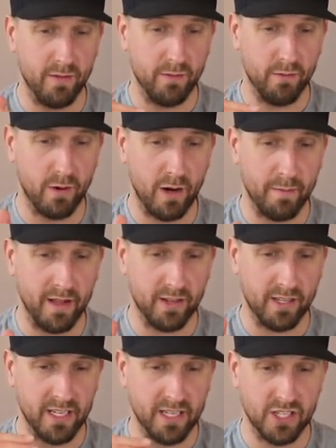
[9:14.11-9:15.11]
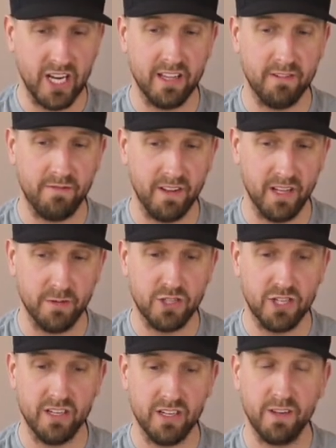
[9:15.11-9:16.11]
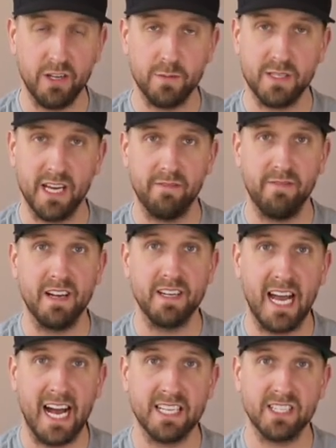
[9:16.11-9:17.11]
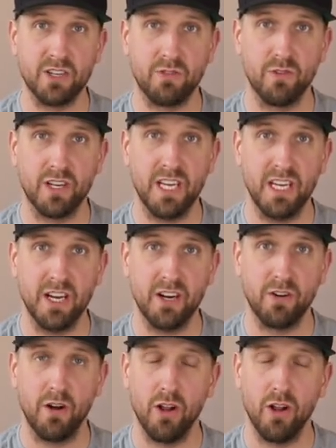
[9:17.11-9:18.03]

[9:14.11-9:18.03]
Where am I looking? Jalen Phillips. Jalen Phillips had a fantastic rookie year.